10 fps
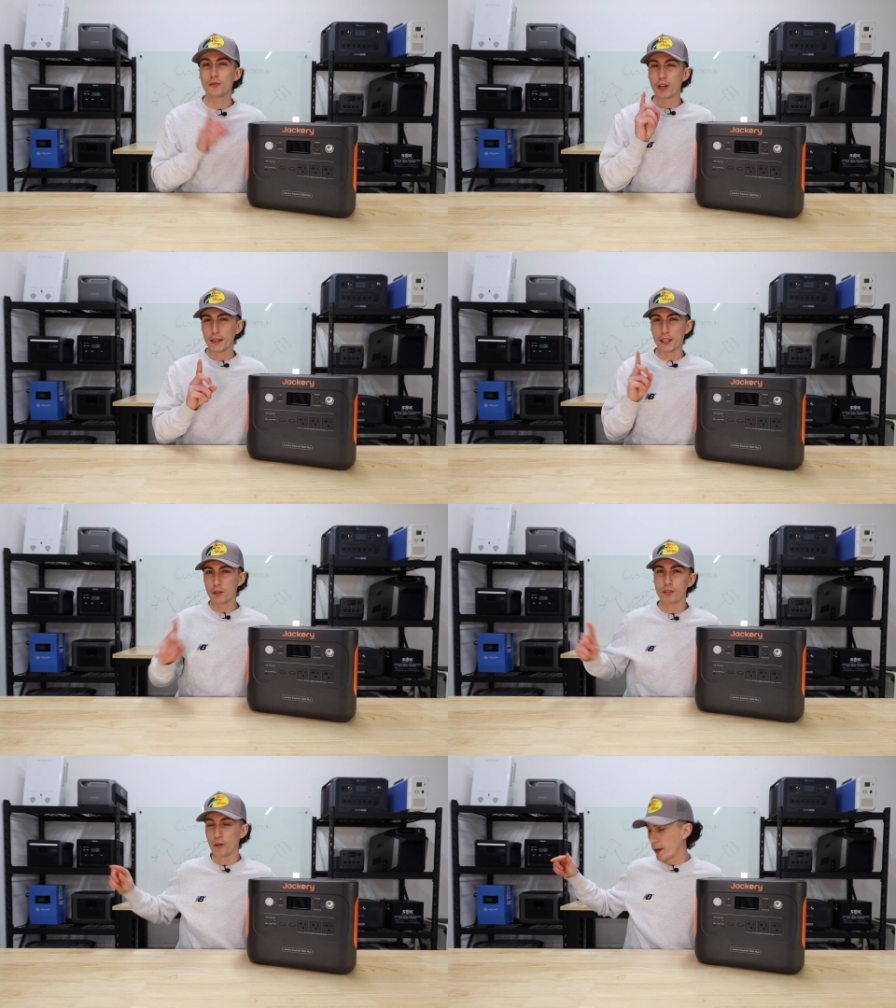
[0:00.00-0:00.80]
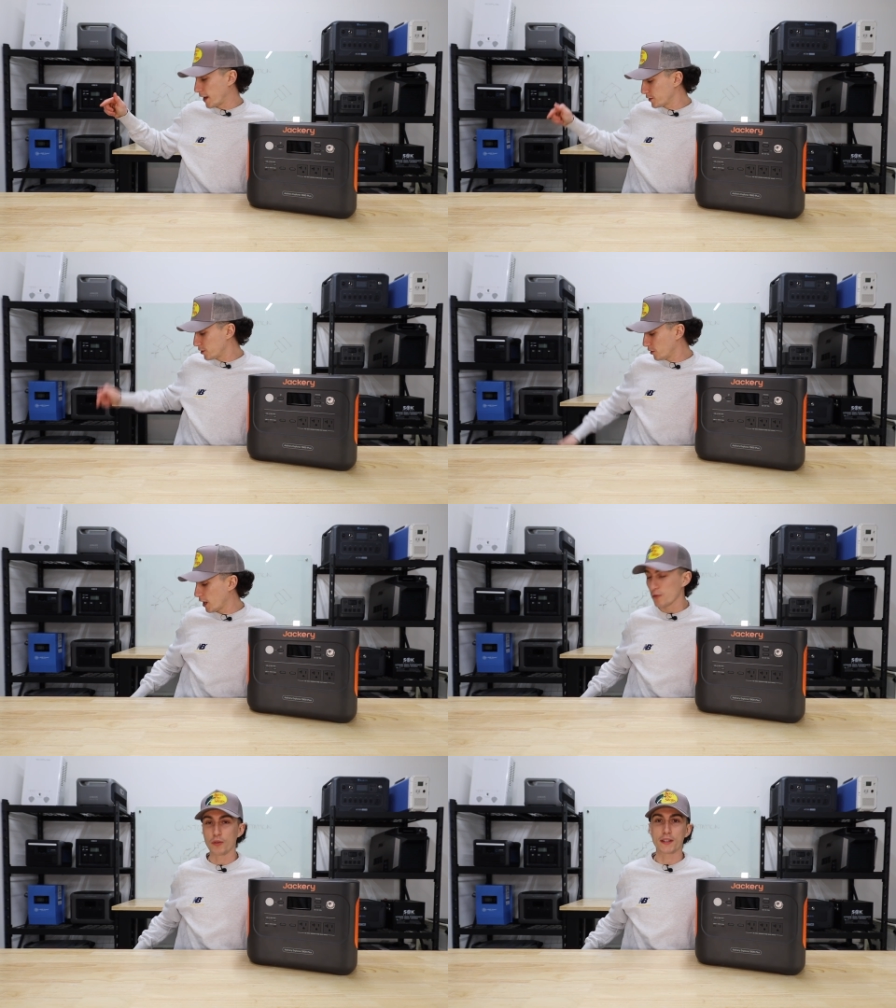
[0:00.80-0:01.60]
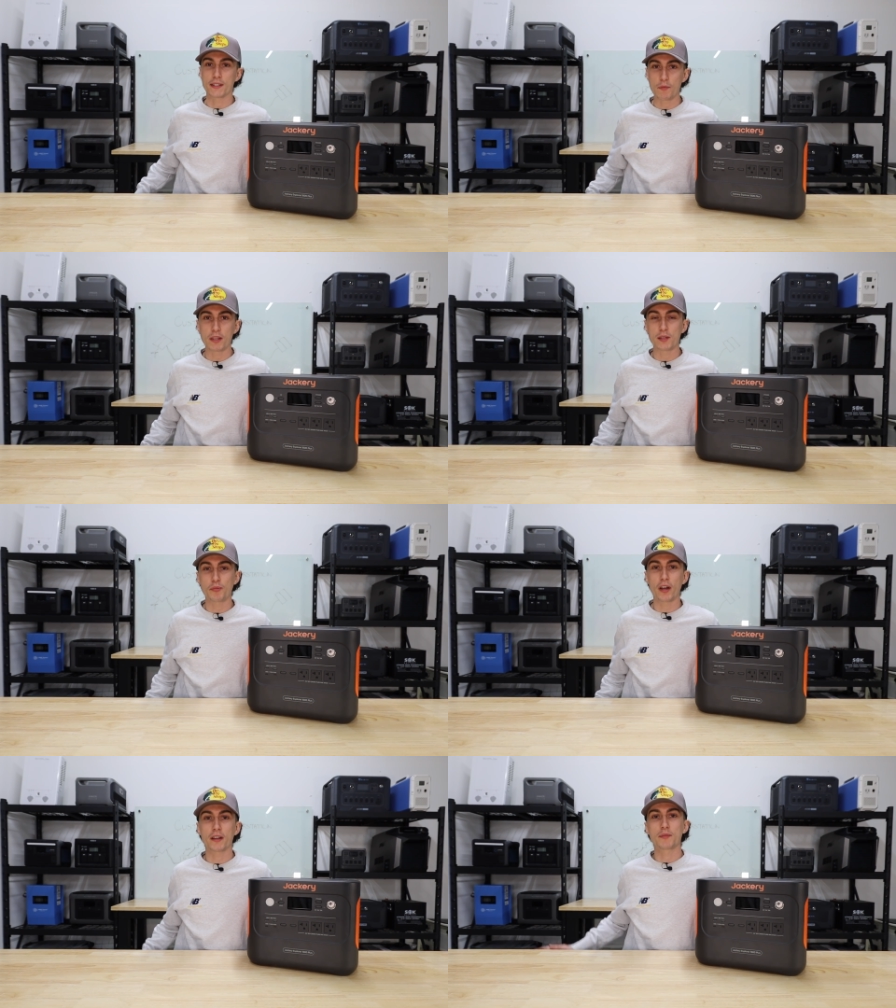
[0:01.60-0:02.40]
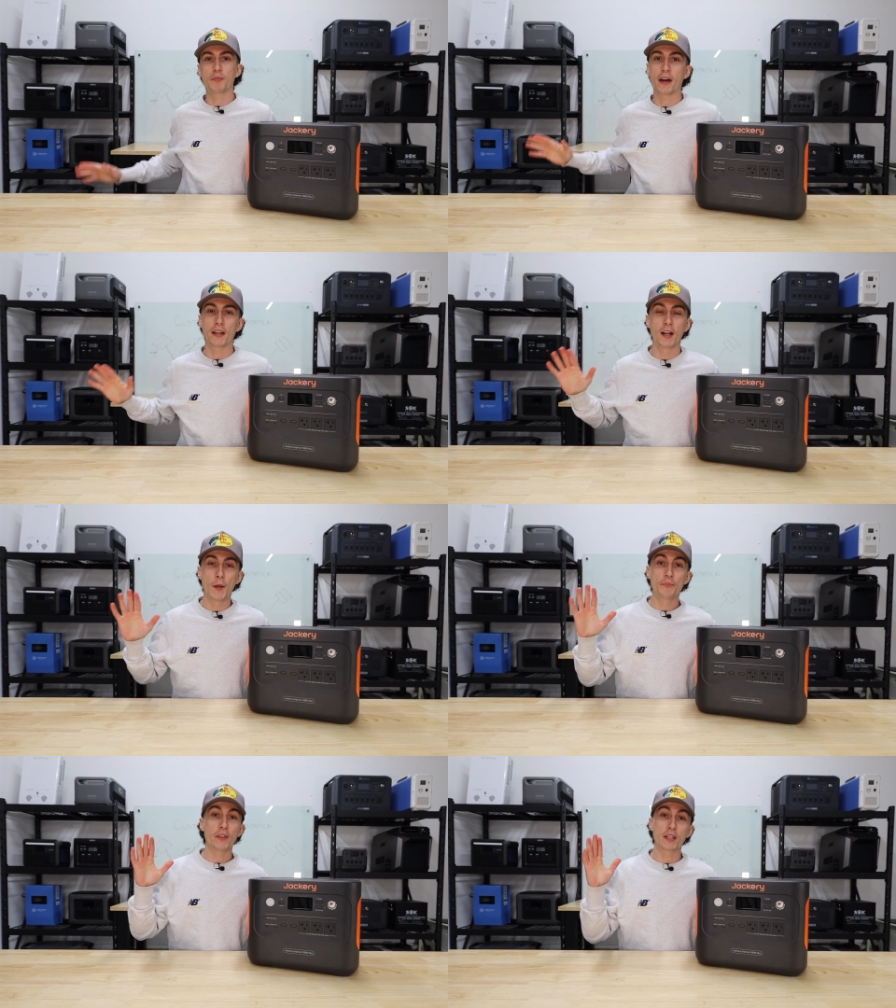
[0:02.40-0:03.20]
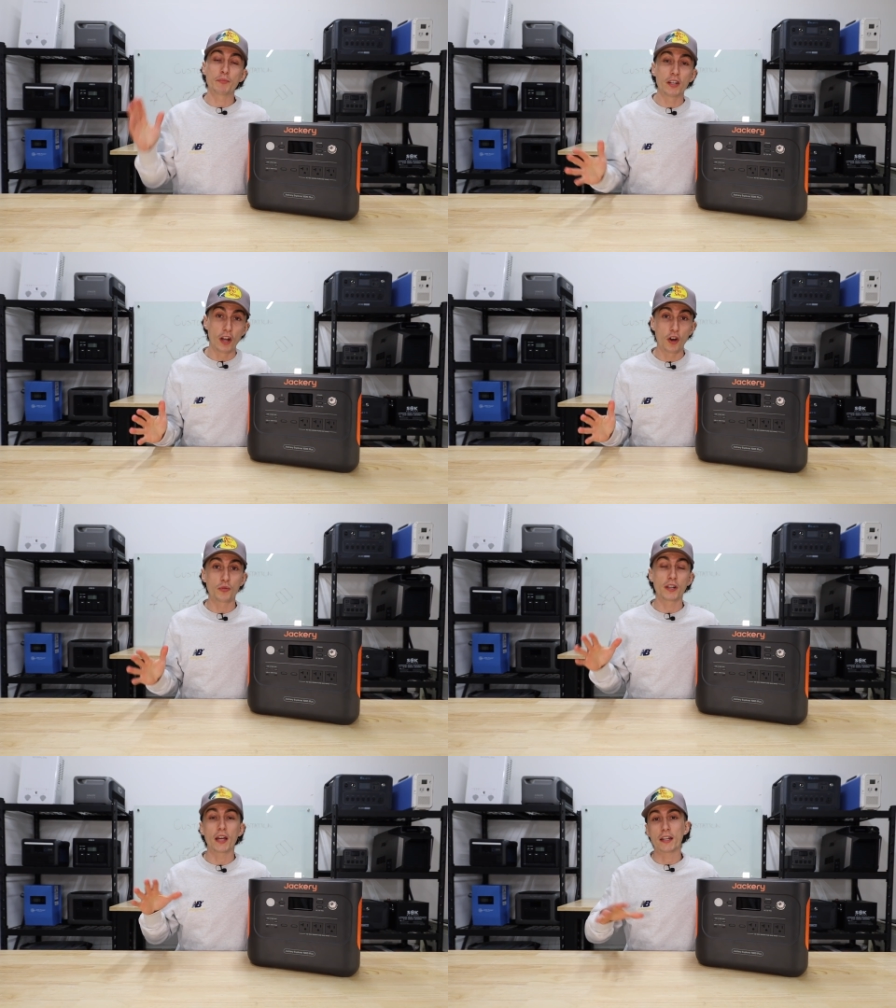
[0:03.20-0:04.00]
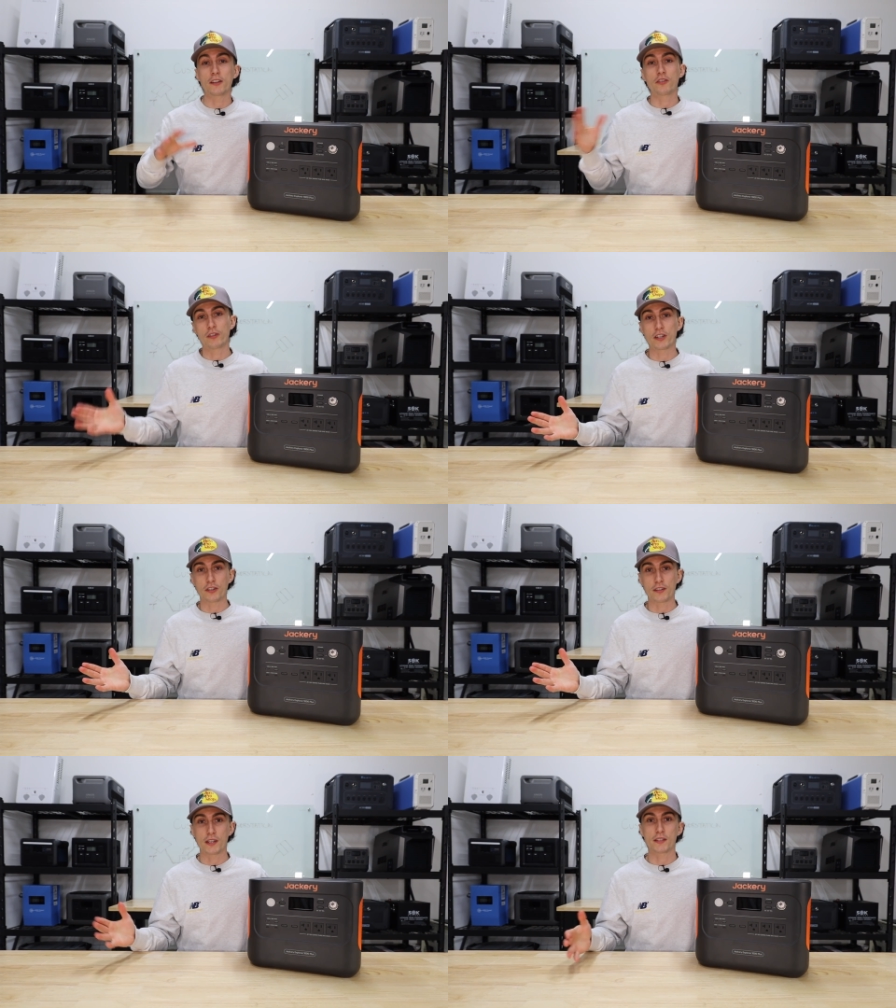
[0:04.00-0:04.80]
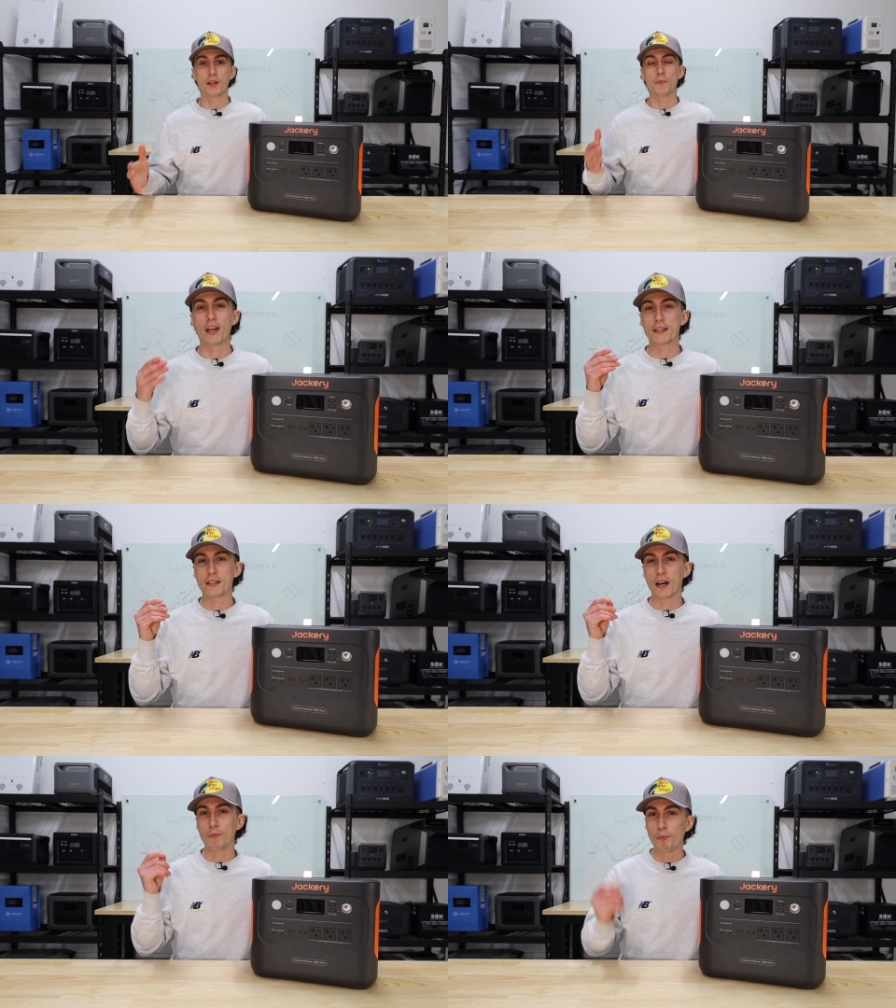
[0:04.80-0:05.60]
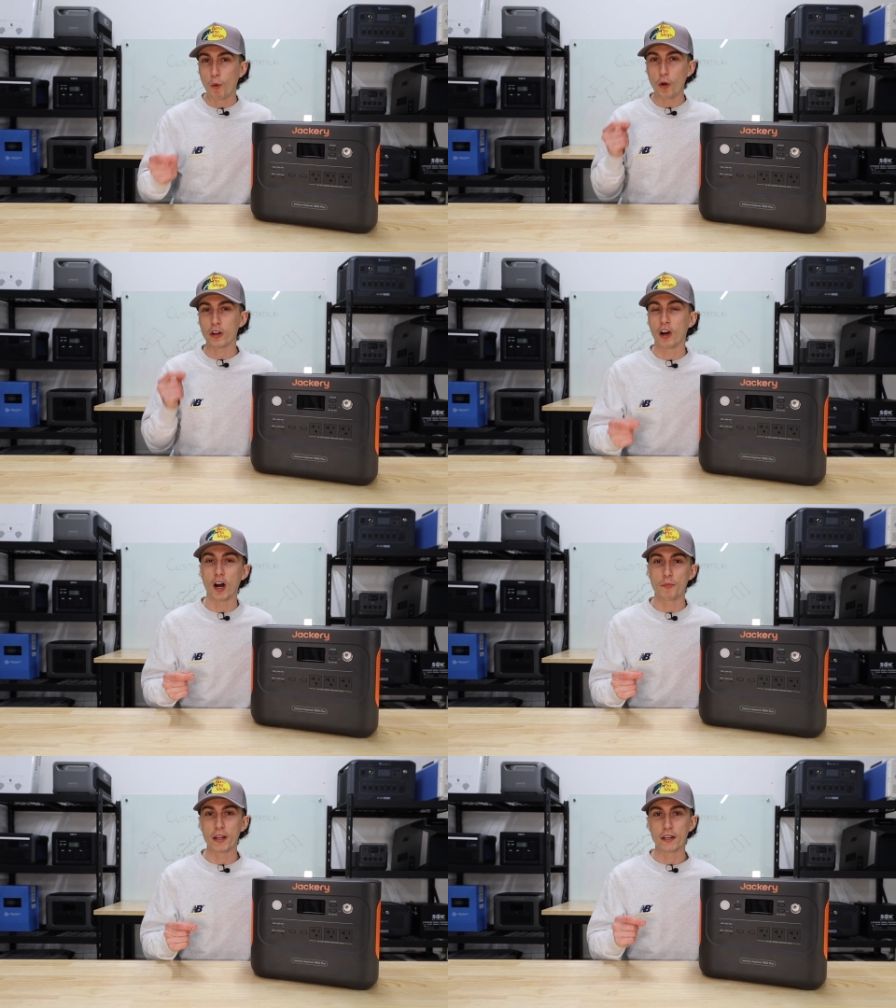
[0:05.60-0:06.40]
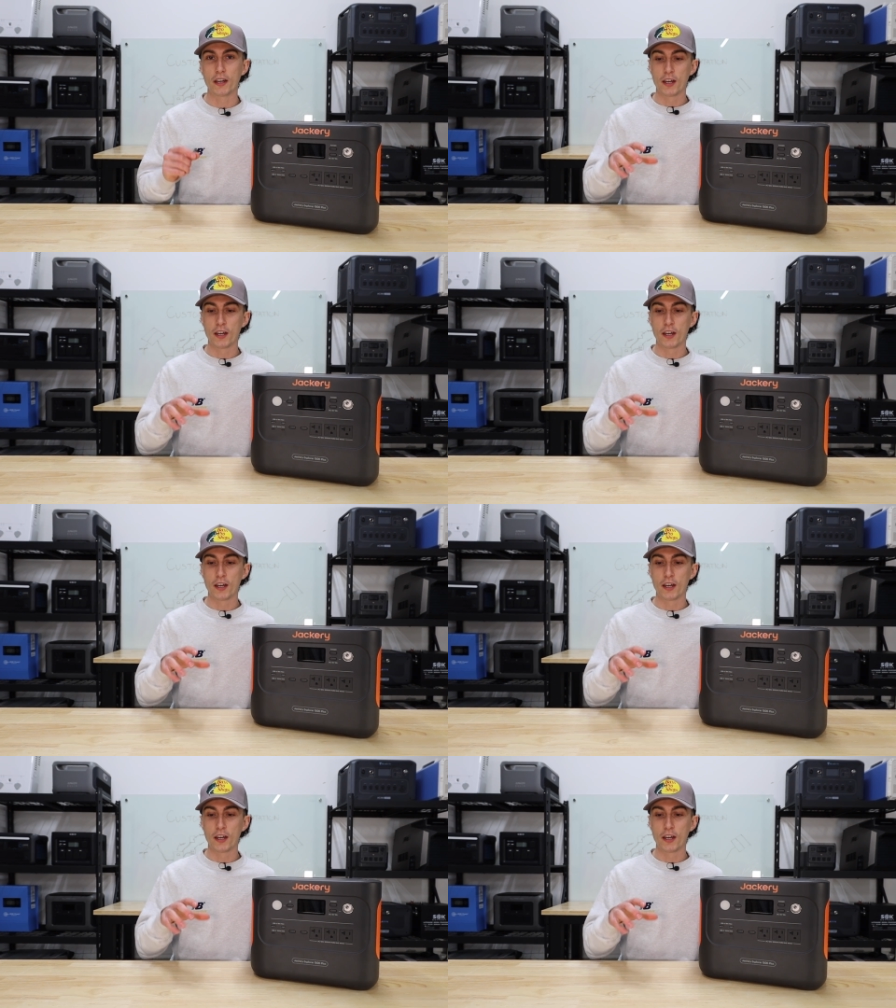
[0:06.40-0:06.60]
Not that you don't have to do that with some of these products, but it's been known that in a traditional system, it's more common